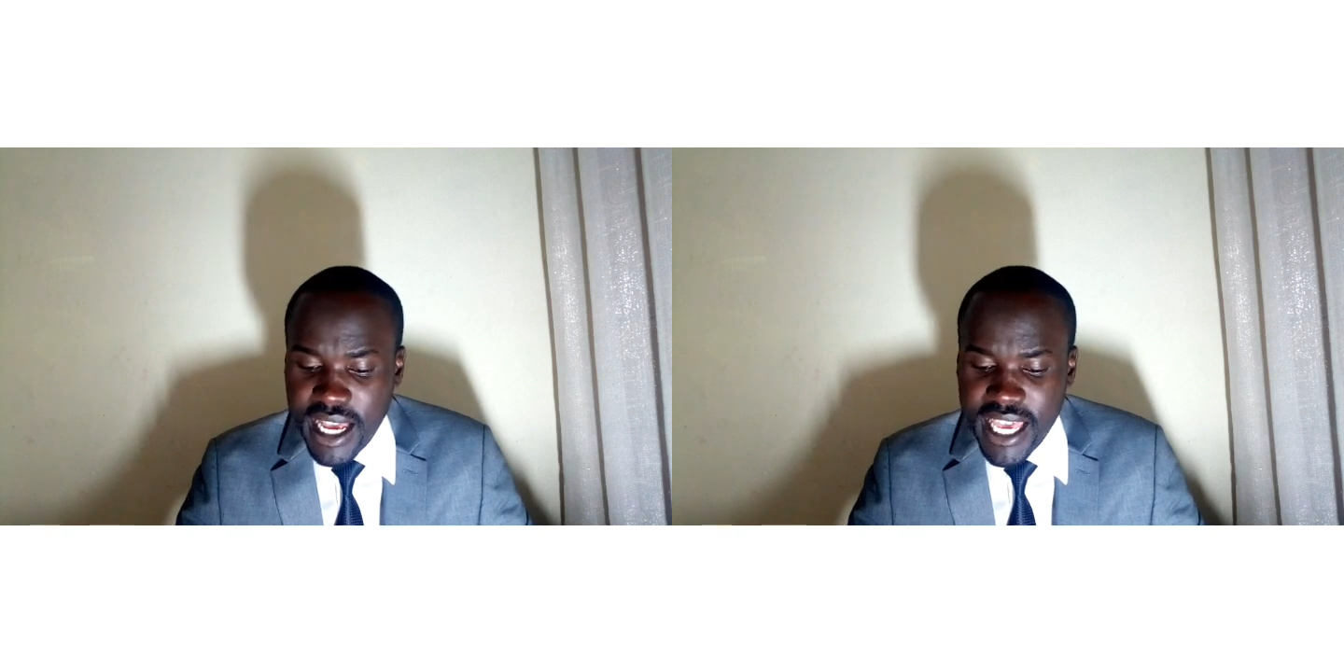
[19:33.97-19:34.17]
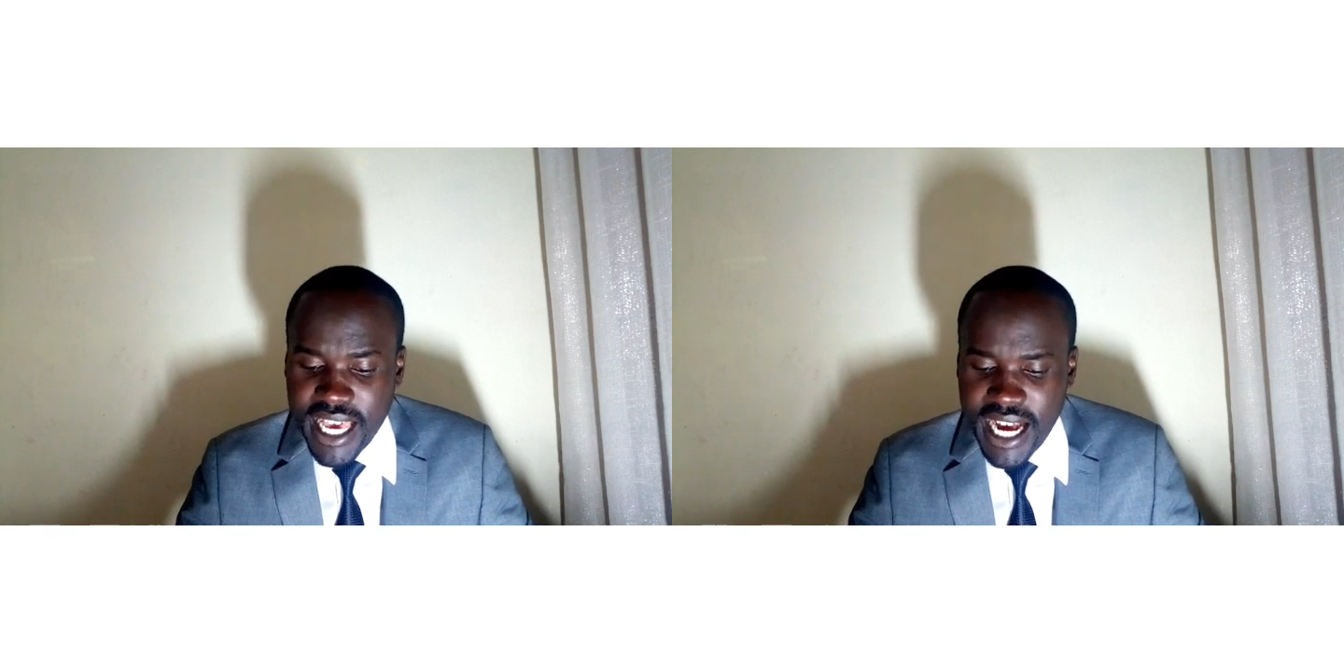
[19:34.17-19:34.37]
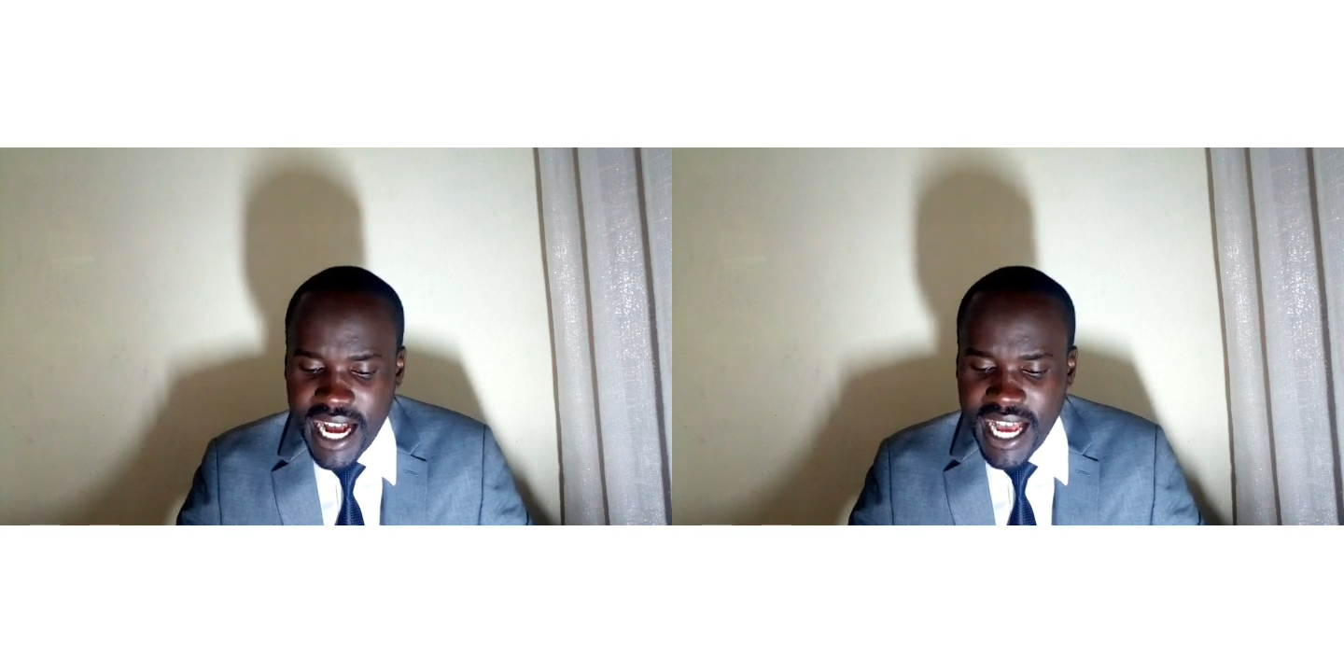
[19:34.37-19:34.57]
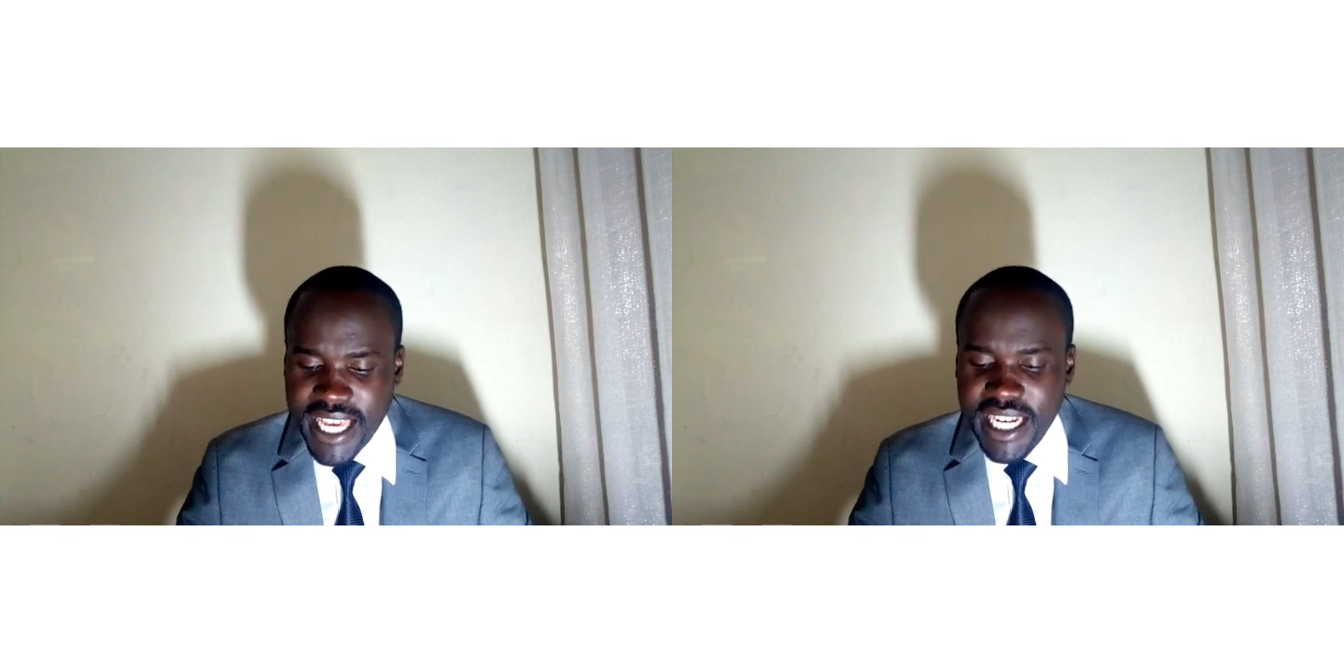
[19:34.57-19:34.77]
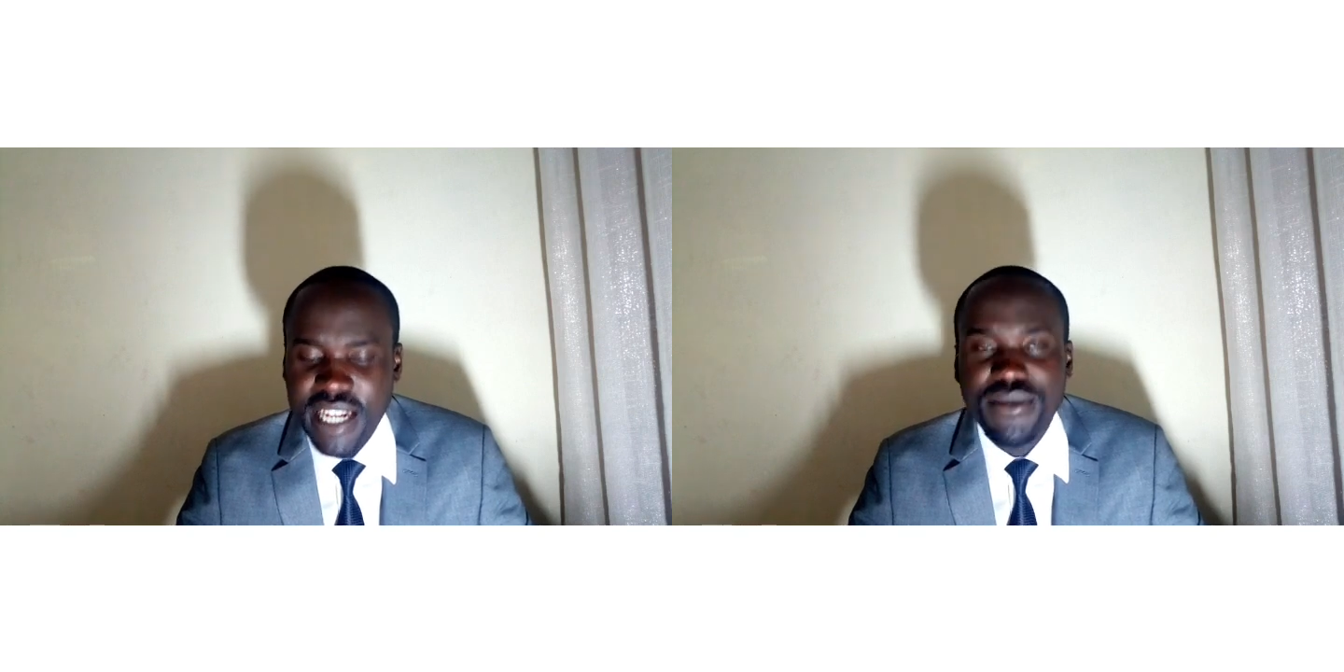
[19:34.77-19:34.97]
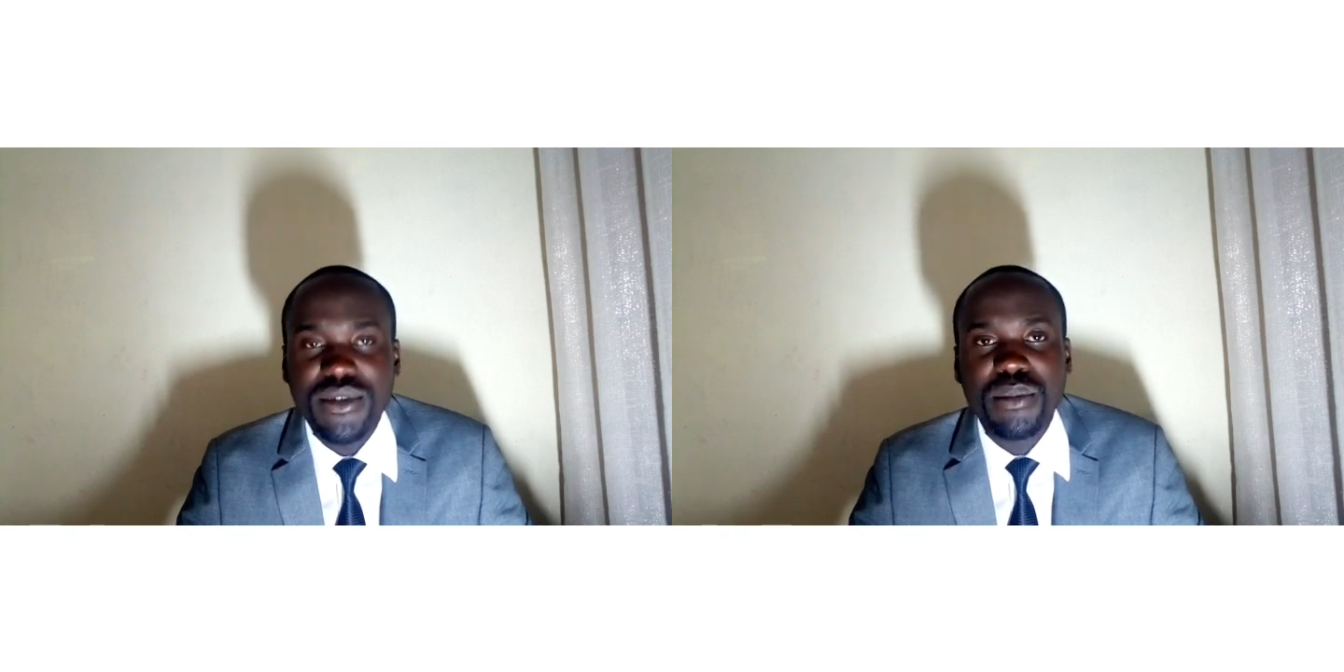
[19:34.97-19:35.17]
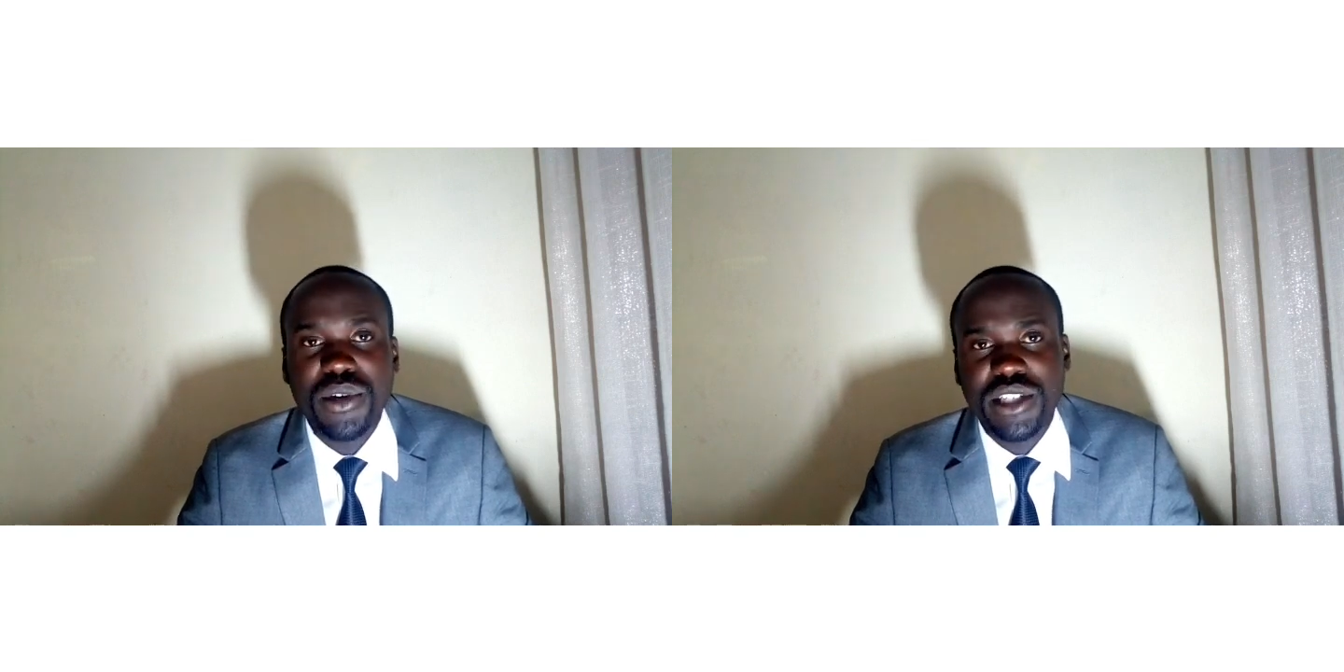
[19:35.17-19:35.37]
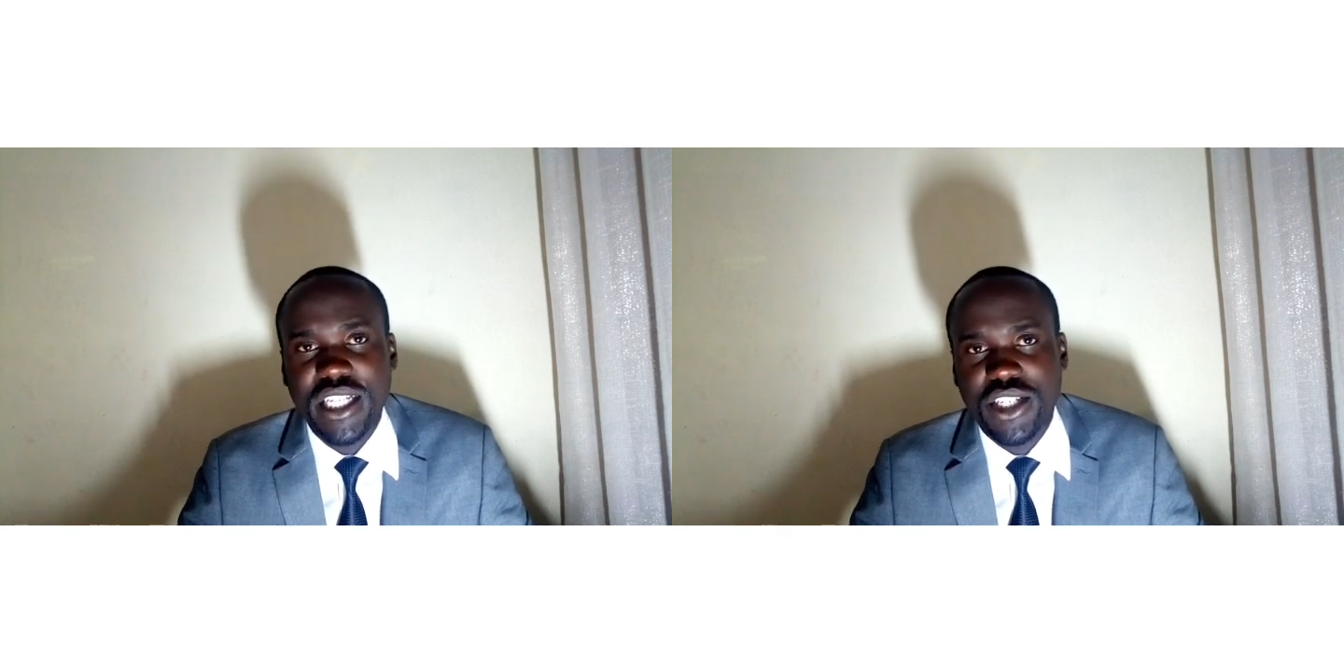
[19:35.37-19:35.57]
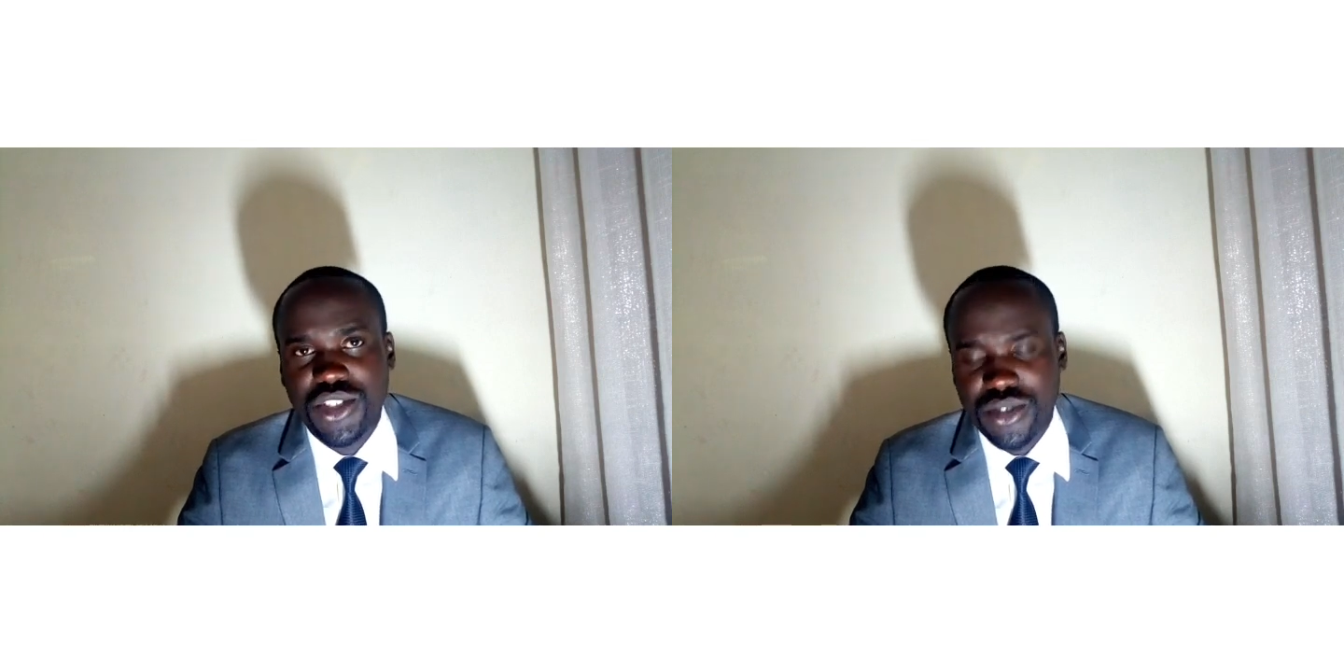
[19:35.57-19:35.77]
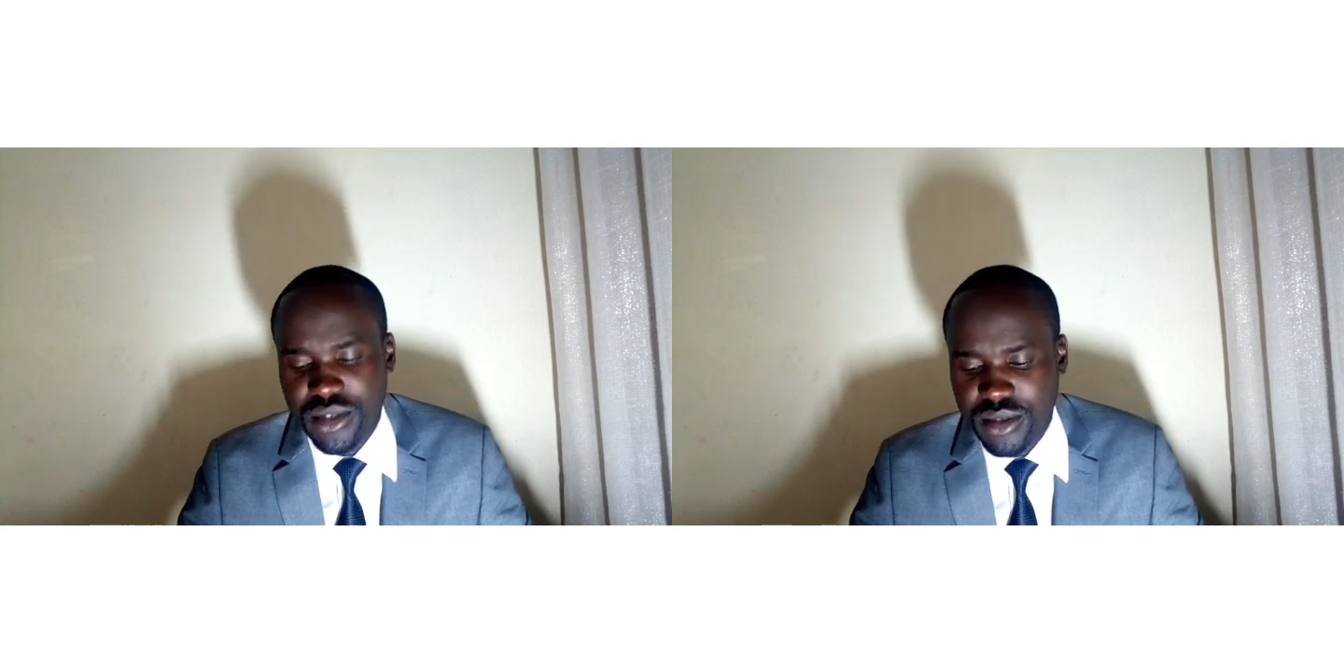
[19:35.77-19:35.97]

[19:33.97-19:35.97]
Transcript: a high-level protection,